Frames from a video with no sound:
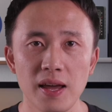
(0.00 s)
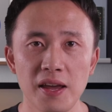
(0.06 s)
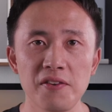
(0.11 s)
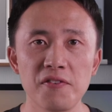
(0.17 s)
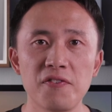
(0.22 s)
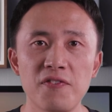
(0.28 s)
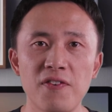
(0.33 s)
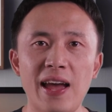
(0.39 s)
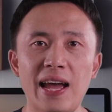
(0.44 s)

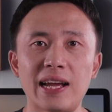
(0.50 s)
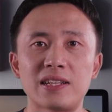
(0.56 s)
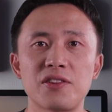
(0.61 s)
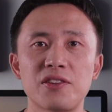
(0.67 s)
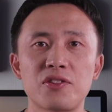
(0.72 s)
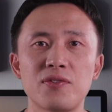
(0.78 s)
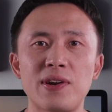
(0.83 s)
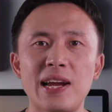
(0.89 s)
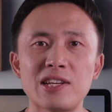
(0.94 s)
In fact,
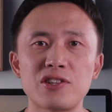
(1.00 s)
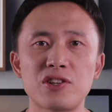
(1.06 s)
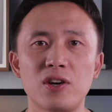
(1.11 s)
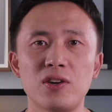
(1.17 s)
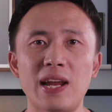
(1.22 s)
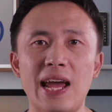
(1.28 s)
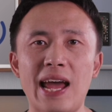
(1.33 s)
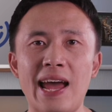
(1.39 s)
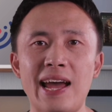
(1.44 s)
the
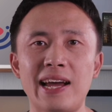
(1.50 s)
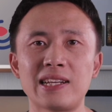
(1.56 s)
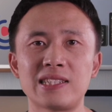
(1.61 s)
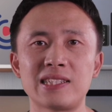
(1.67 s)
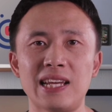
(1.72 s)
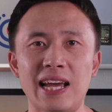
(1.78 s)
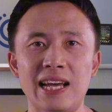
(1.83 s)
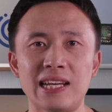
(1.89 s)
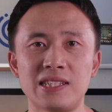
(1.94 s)
threshold
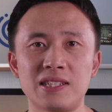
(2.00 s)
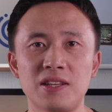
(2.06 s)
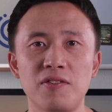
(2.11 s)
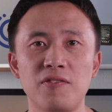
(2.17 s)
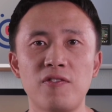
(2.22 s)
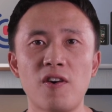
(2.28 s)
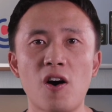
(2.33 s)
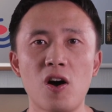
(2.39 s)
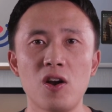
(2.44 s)
acts as a
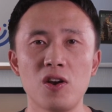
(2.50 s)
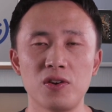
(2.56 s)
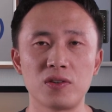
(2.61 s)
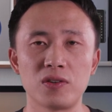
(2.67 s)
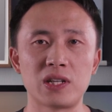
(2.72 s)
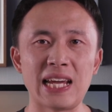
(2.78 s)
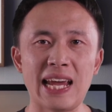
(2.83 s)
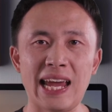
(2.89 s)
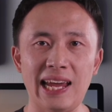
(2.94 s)

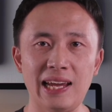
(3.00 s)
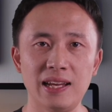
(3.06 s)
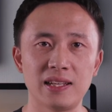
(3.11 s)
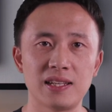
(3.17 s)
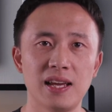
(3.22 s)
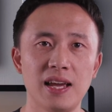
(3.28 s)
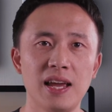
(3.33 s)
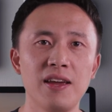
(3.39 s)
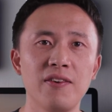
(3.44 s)
volume
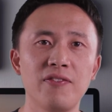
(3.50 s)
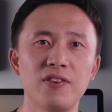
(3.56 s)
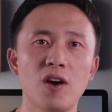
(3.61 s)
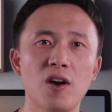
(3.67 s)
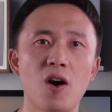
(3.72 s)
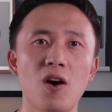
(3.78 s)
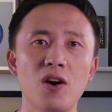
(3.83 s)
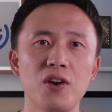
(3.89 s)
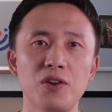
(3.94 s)
gate. If
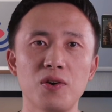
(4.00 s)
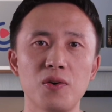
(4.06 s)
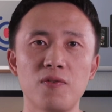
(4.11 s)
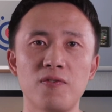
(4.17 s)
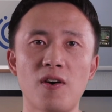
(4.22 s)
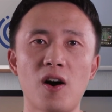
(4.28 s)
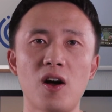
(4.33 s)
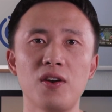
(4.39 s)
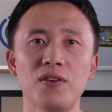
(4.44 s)
the audio
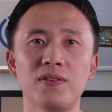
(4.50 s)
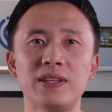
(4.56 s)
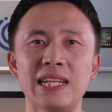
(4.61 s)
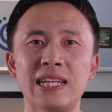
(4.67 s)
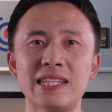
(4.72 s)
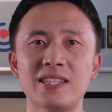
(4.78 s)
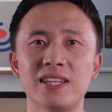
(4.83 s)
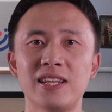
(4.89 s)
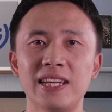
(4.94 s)
volume
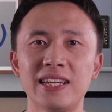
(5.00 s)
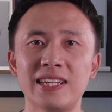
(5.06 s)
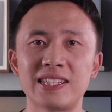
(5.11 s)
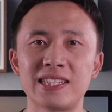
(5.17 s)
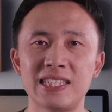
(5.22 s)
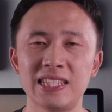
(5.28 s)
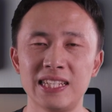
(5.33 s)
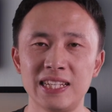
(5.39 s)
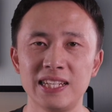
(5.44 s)
doesn't
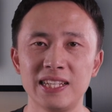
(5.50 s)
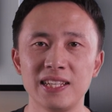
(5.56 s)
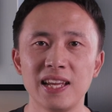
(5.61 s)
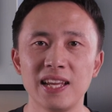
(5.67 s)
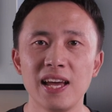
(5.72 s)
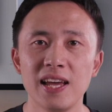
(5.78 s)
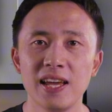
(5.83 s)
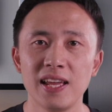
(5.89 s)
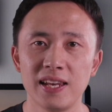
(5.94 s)

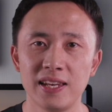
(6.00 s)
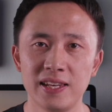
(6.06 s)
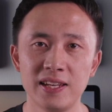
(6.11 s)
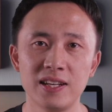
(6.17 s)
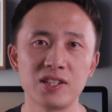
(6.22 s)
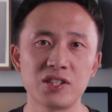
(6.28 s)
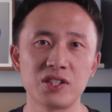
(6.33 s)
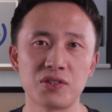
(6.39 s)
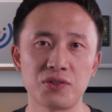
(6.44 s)
exceed
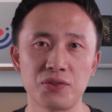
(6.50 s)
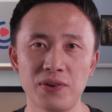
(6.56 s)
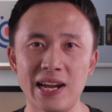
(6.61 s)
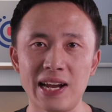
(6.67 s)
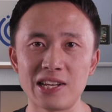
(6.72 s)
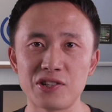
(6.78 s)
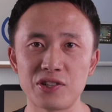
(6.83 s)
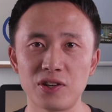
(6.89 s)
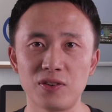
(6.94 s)
this
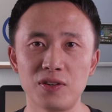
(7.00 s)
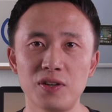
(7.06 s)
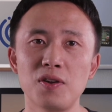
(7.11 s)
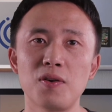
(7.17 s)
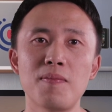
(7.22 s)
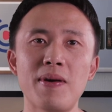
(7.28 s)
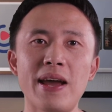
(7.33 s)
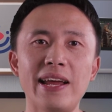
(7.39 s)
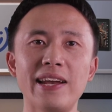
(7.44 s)
threshold,
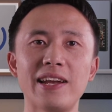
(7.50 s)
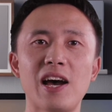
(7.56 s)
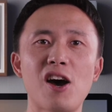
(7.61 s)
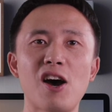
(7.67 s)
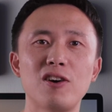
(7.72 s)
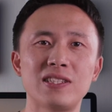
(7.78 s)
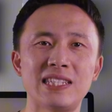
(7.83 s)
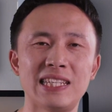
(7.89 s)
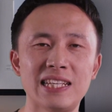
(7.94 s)
no matter
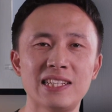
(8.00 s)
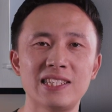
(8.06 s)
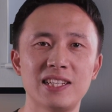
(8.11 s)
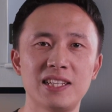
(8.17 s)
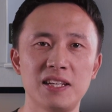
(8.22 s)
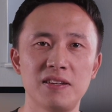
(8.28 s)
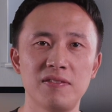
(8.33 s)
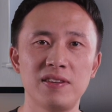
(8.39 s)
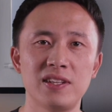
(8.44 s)
how
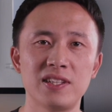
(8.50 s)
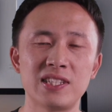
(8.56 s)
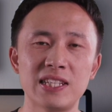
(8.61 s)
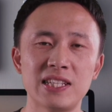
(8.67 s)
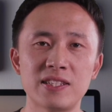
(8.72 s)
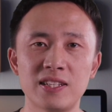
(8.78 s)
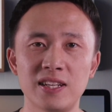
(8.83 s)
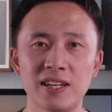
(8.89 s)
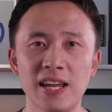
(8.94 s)
sensitive the
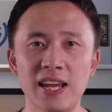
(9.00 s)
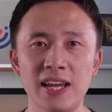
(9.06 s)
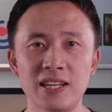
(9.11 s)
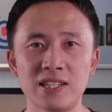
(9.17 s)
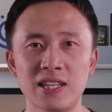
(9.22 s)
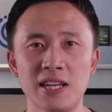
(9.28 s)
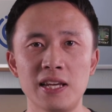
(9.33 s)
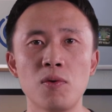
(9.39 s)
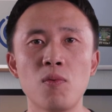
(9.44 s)
system
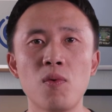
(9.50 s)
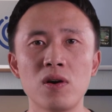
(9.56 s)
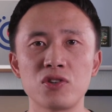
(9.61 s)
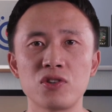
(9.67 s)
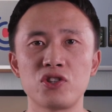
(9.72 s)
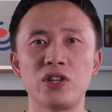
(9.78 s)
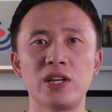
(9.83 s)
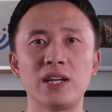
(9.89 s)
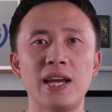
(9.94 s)
is, it
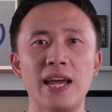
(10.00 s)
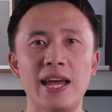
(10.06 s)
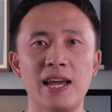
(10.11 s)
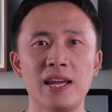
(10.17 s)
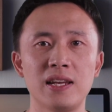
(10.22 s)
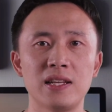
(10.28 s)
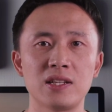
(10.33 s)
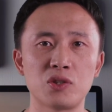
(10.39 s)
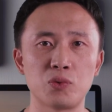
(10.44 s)
won't trigger
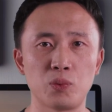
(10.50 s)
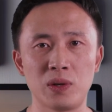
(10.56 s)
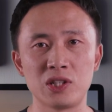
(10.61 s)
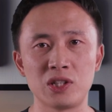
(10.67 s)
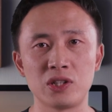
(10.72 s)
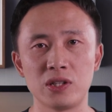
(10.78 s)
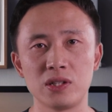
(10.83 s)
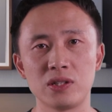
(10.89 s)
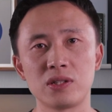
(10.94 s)
any
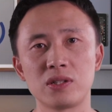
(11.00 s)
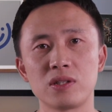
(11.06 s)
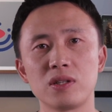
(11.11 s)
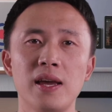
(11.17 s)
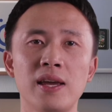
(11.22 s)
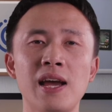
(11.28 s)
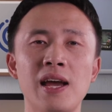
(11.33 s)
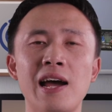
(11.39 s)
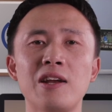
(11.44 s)
switches.
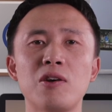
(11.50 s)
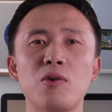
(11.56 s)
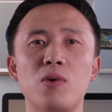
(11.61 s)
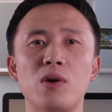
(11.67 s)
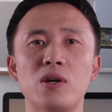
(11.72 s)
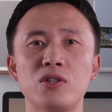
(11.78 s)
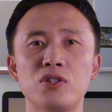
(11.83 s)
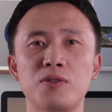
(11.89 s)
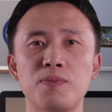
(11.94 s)
In other
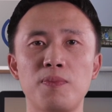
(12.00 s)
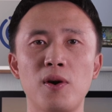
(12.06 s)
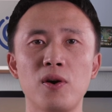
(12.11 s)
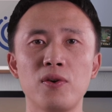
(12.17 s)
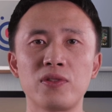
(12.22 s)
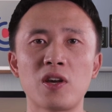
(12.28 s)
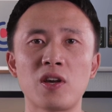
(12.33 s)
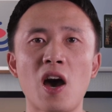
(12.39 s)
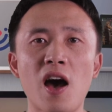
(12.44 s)
words,
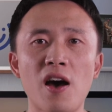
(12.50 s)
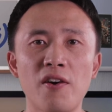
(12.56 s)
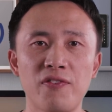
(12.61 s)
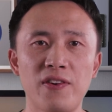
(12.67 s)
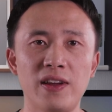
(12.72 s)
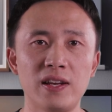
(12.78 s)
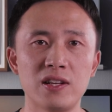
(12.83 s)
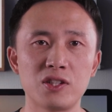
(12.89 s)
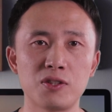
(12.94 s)
both
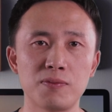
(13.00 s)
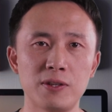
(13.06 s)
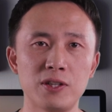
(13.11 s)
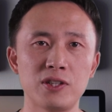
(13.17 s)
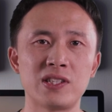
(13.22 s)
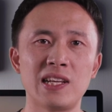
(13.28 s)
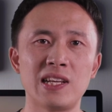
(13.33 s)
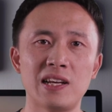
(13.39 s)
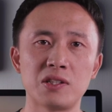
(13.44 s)
cough and the
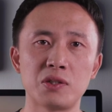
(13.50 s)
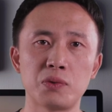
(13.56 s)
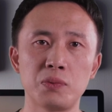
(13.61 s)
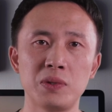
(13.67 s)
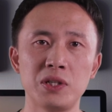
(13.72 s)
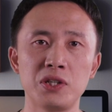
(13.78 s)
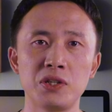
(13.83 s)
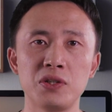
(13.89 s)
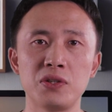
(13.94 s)
speech sounds
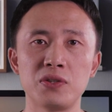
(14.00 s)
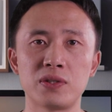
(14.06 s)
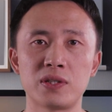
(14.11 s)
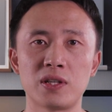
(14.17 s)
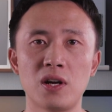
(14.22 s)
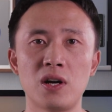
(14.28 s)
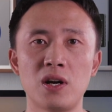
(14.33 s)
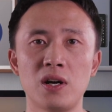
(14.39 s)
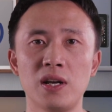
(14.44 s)
we used
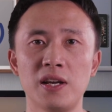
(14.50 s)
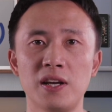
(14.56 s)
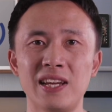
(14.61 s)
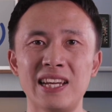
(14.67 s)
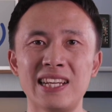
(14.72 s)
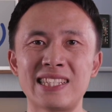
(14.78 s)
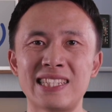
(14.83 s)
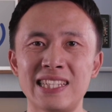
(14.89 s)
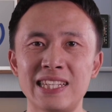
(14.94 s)
earlier
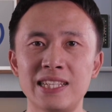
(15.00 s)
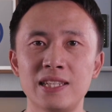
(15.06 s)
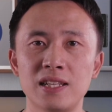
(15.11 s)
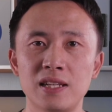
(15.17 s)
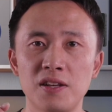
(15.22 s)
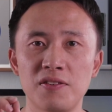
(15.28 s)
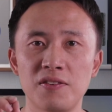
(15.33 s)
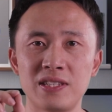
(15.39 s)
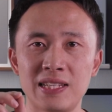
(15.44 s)

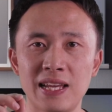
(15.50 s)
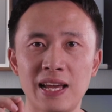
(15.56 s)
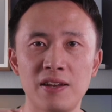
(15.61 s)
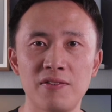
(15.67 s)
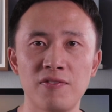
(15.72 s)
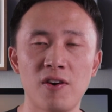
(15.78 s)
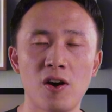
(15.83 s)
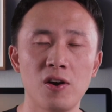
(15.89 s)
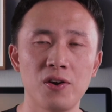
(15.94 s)
exceeded the
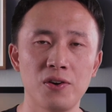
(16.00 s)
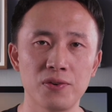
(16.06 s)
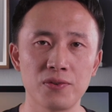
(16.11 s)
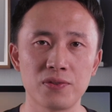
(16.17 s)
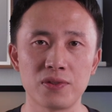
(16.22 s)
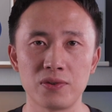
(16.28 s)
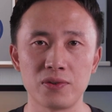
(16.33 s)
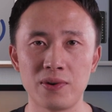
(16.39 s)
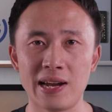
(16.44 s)
set volume
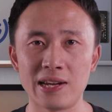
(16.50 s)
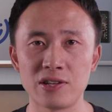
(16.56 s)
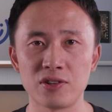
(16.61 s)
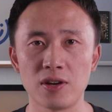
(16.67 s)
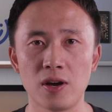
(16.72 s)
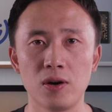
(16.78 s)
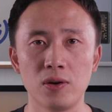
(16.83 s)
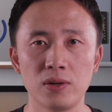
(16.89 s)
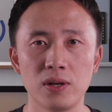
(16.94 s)

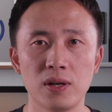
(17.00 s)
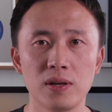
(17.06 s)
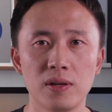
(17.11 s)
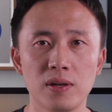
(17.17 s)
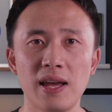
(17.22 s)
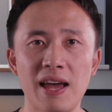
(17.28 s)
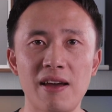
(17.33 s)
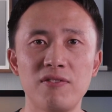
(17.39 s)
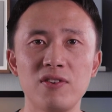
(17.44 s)
threshold.
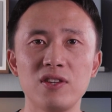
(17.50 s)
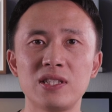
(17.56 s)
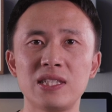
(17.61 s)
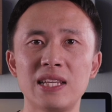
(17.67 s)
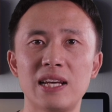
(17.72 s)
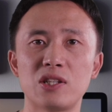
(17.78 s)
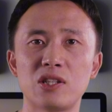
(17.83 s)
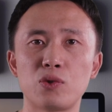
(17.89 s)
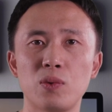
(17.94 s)
Have we
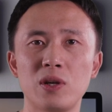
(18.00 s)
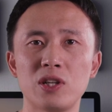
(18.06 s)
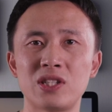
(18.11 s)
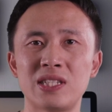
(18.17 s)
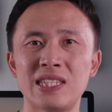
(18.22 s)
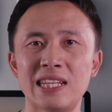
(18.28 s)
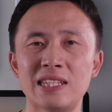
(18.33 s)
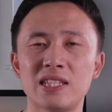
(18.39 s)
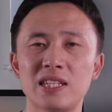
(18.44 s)
set switch
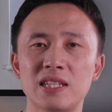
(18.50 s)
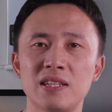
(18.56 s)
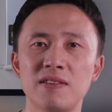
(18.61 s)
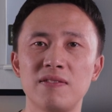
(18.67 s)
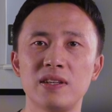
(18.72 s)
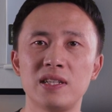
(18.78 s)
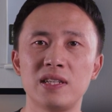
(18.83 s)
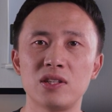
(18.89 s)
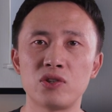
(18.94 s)

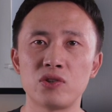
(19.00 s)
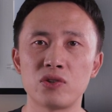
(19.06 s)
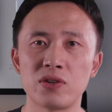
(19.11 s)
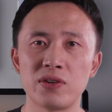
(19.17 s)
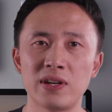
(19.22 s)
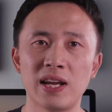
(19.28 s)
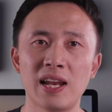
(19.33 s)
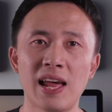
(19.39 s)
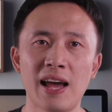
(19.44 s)
sensitivity
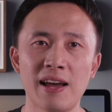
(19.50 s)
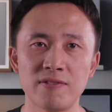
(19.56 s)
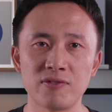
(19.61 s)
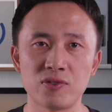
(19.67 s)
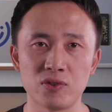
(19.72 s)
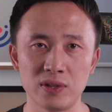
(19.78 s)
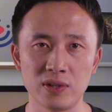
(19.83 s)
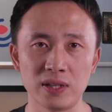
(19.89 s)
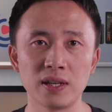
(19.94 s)
during a live
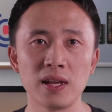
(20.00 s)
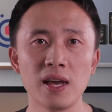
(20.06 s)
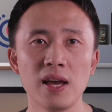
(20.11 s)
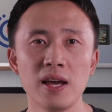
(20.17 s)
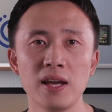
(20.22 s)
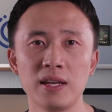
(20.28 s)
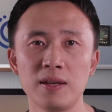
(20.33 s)
stream?